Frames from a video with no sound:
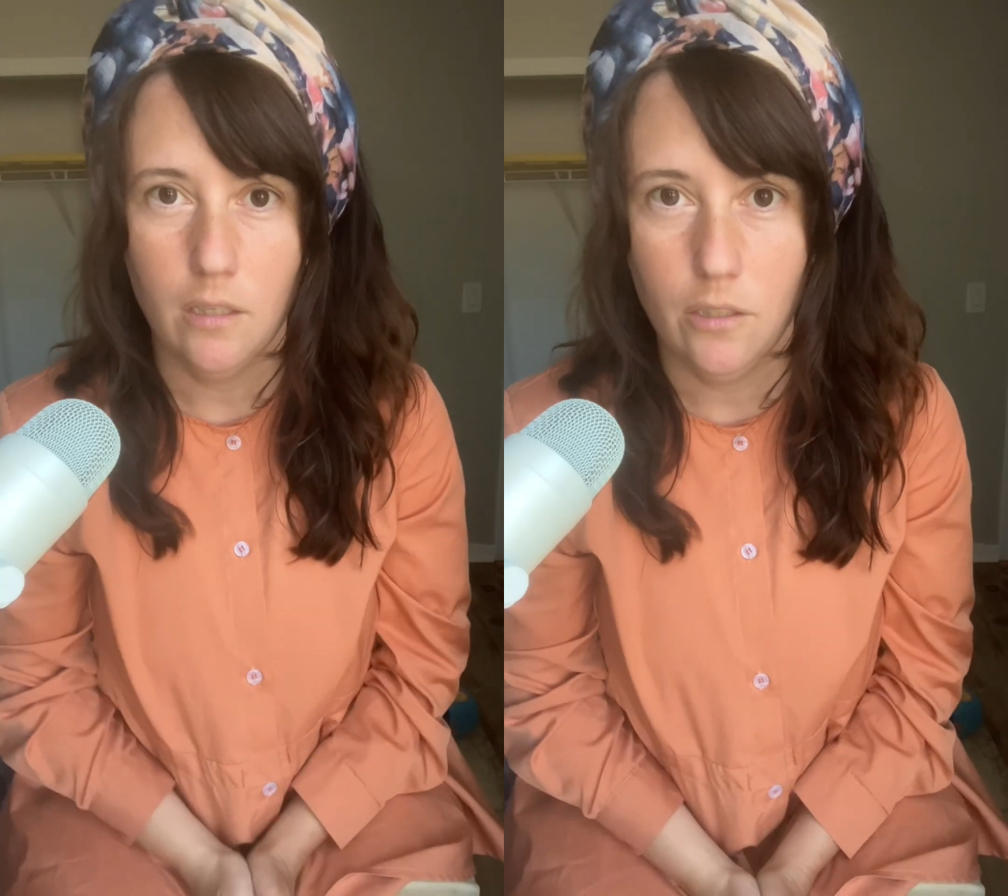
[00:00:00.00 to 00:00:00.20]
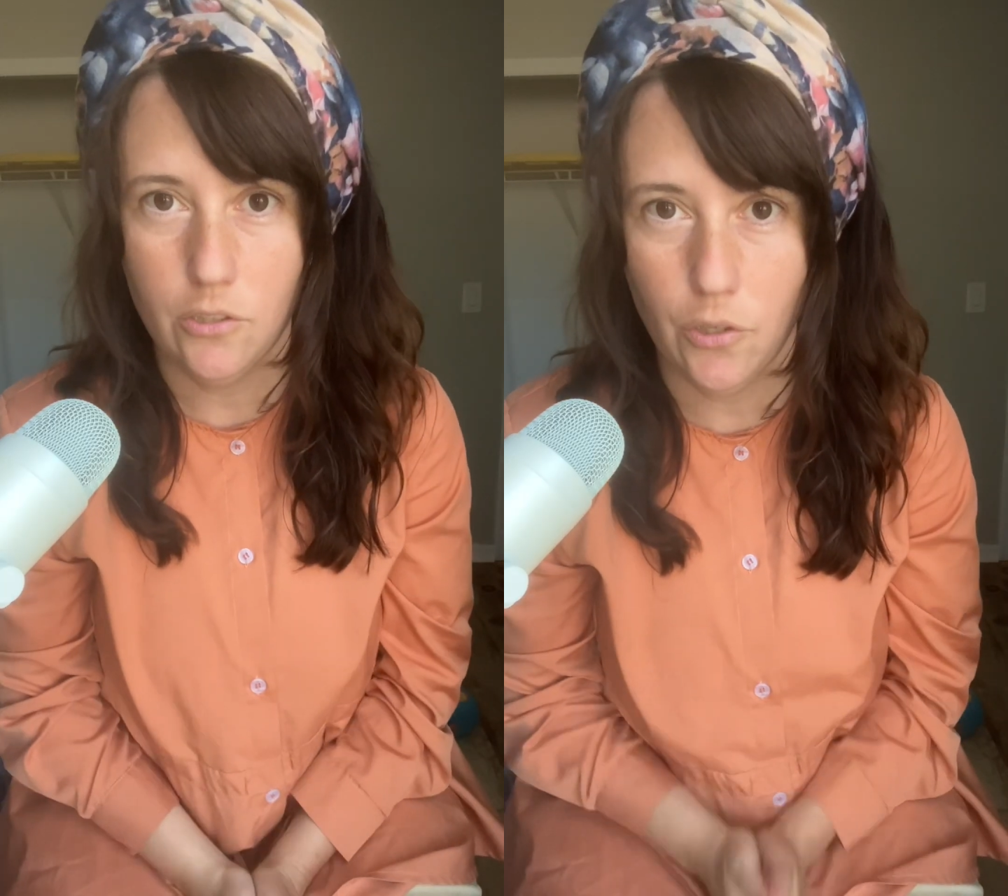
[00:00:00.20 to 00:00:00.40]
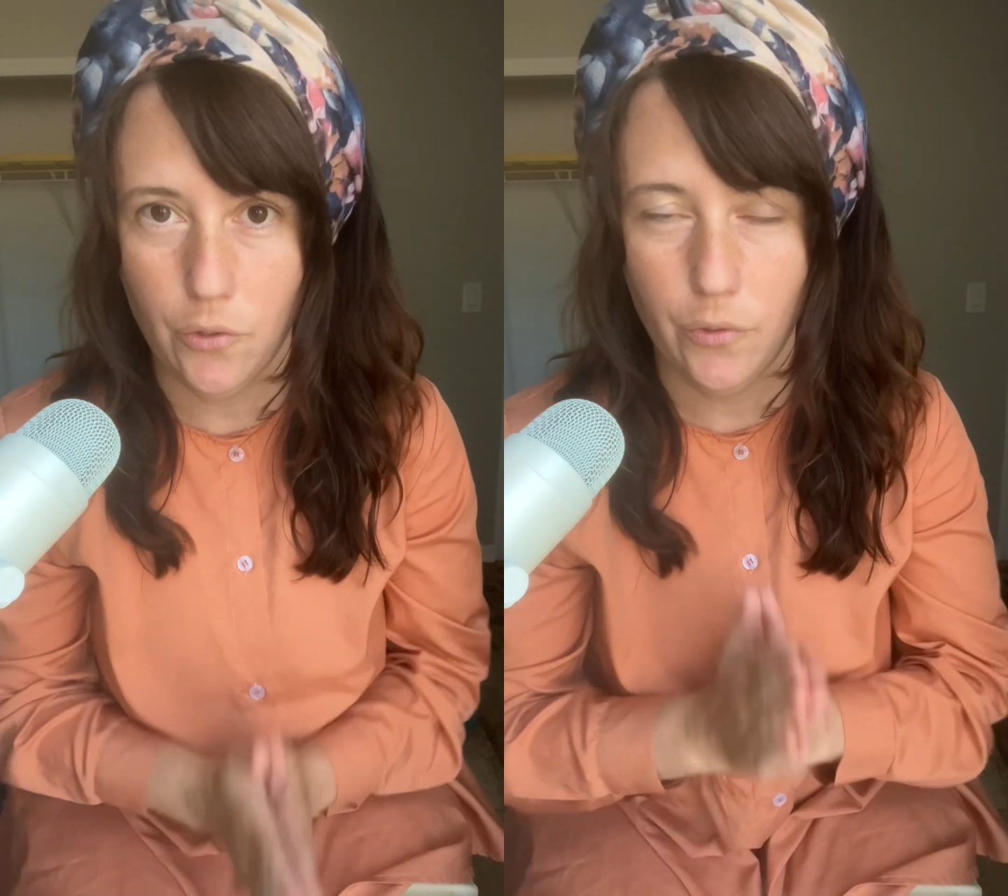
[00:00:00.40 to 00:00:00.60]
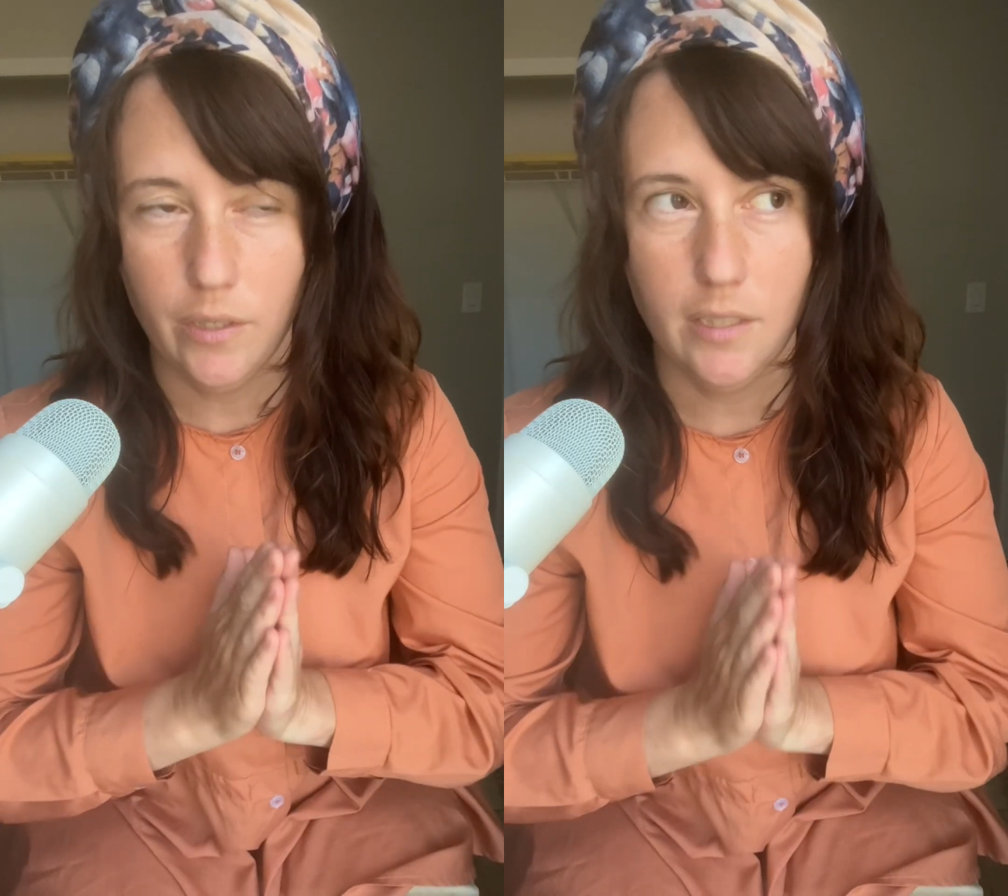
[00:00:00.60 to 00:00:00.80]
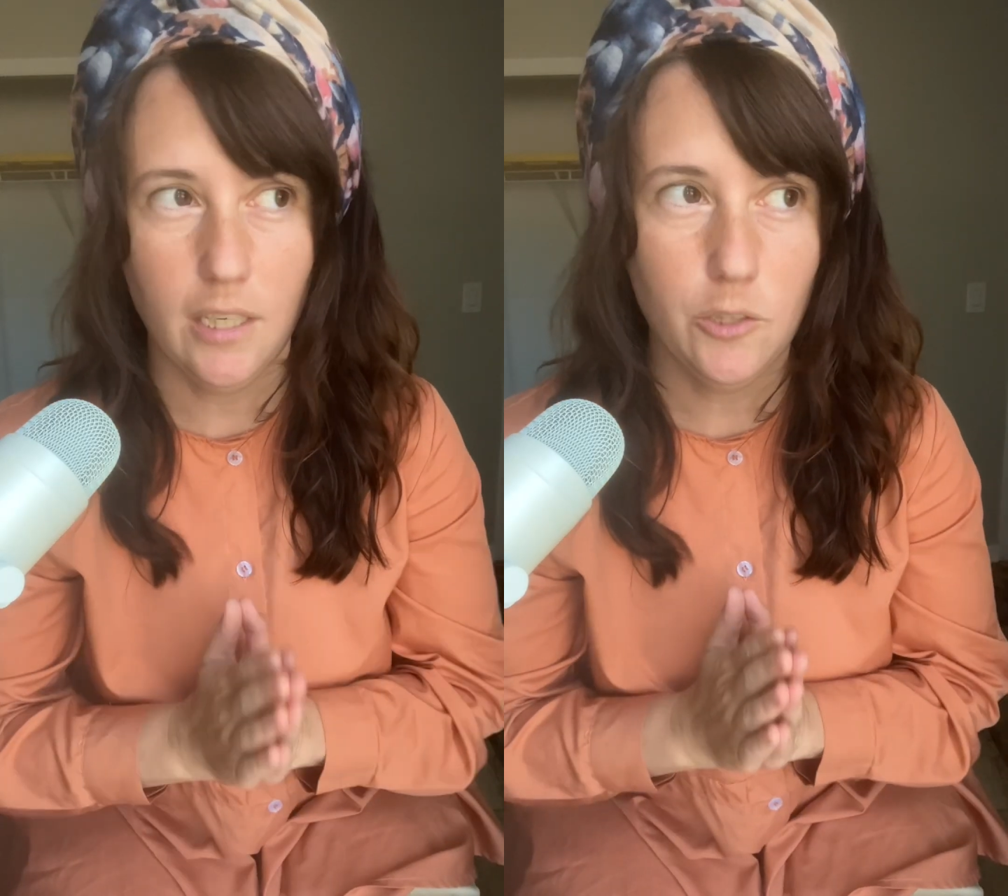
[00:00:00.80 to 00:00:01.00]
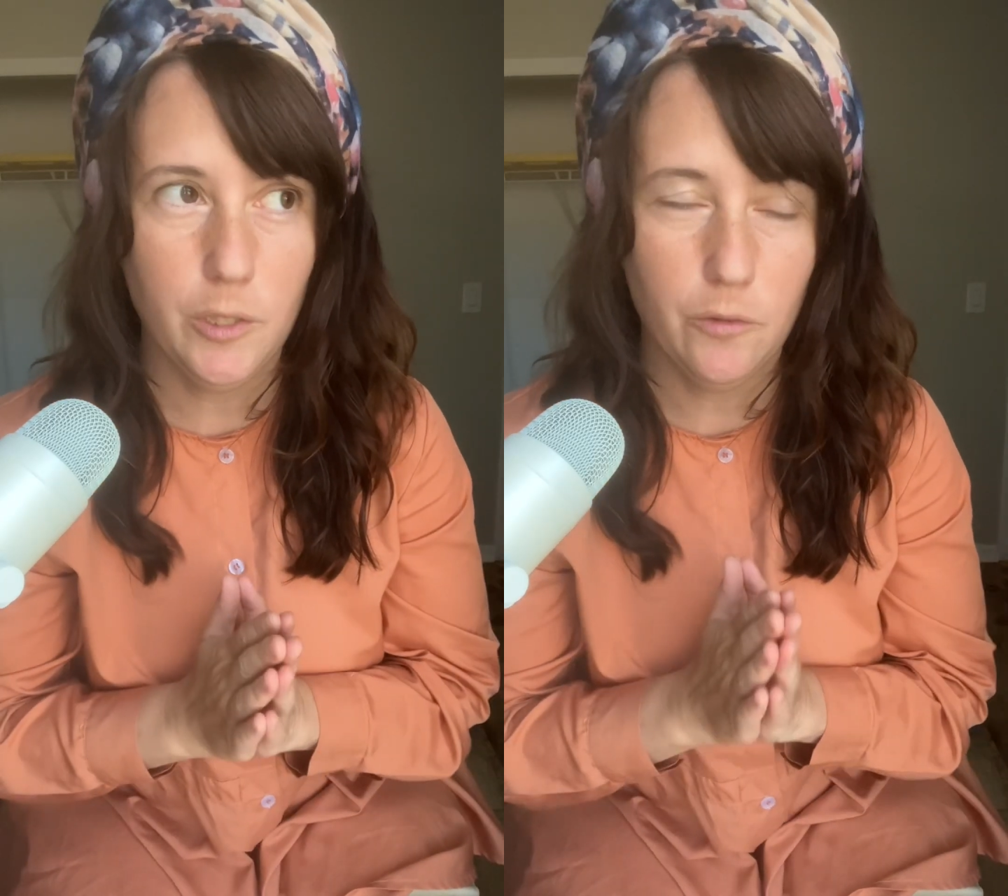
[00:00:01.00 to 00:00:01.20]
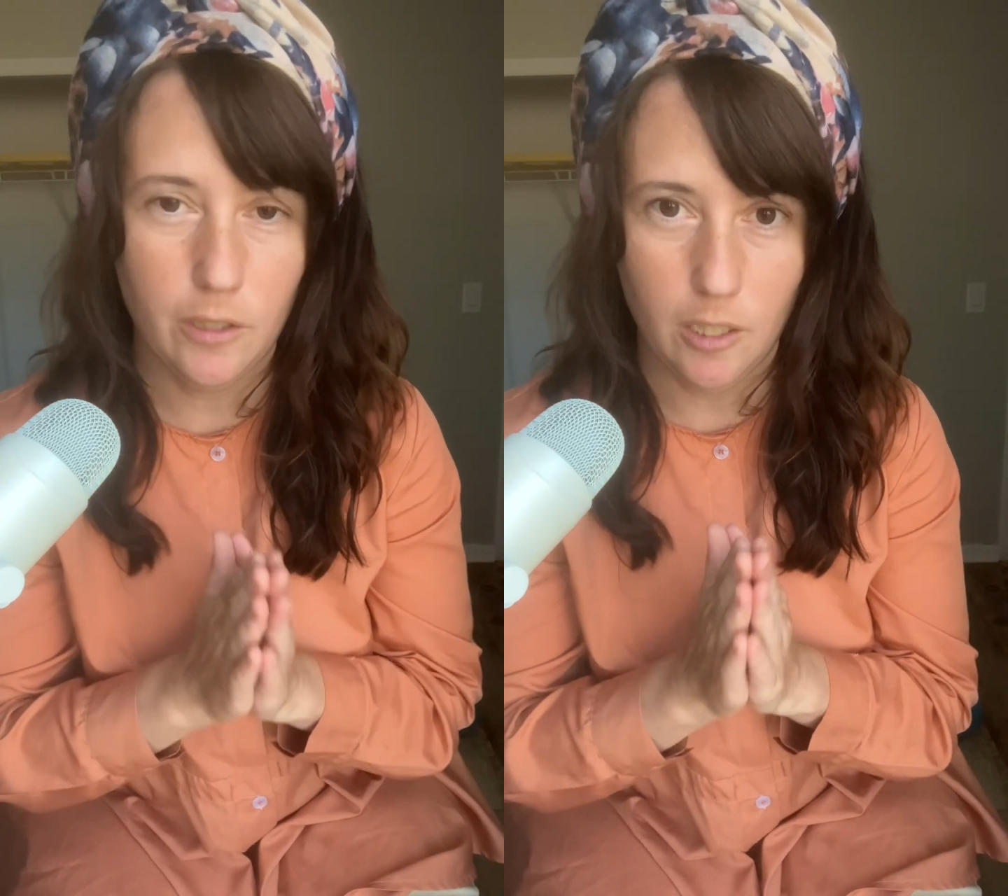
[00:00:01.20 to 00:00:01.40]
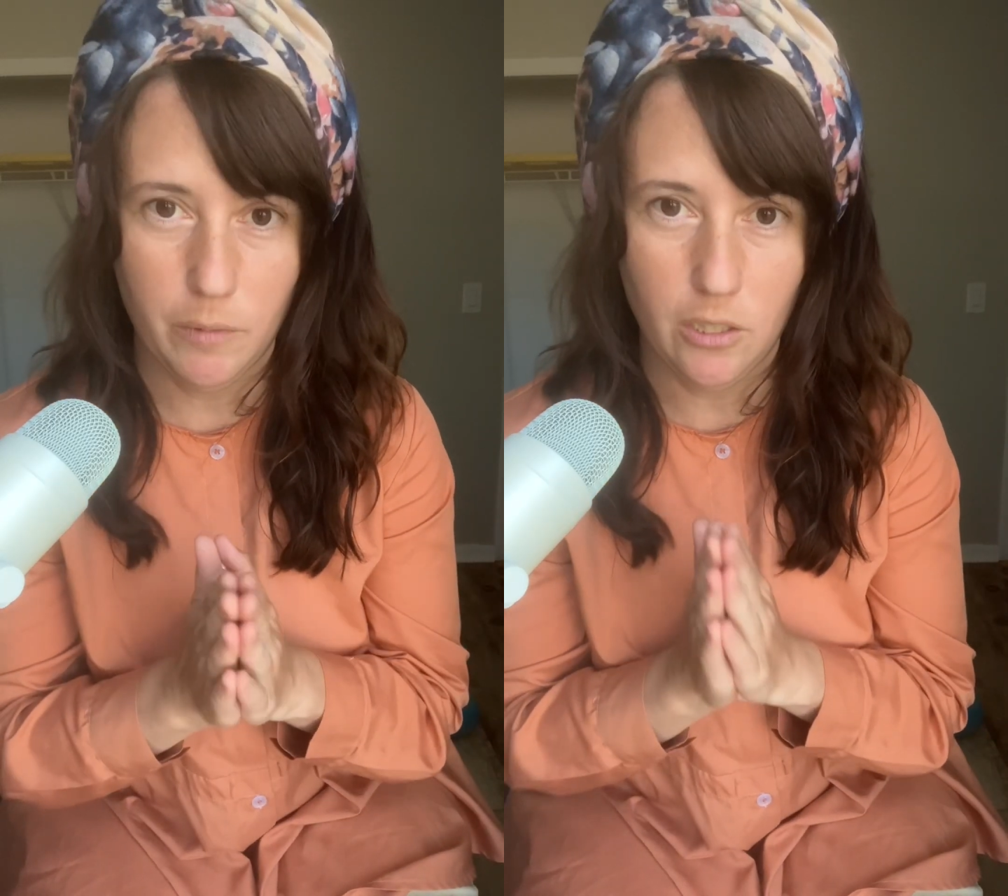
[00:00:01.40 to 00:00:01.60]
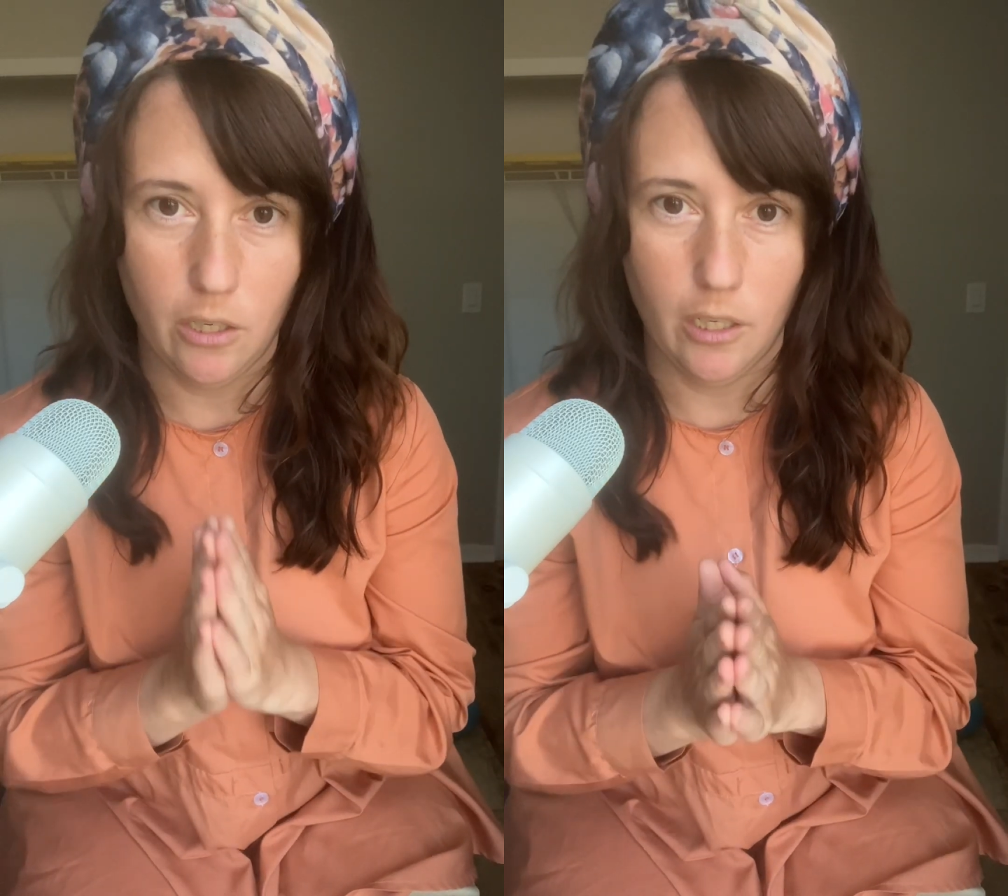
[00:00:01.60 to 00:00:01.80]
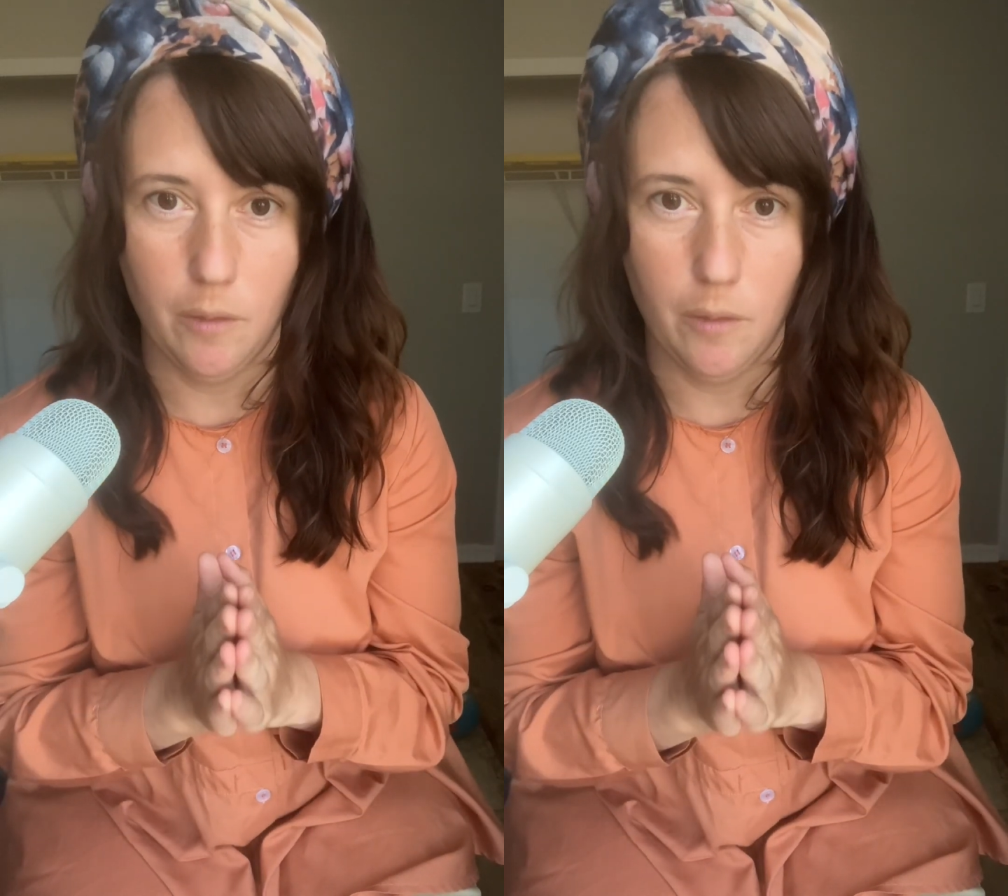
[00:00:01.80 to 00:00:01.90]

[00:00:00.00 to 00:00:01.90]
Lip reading: So next week we're going to be talking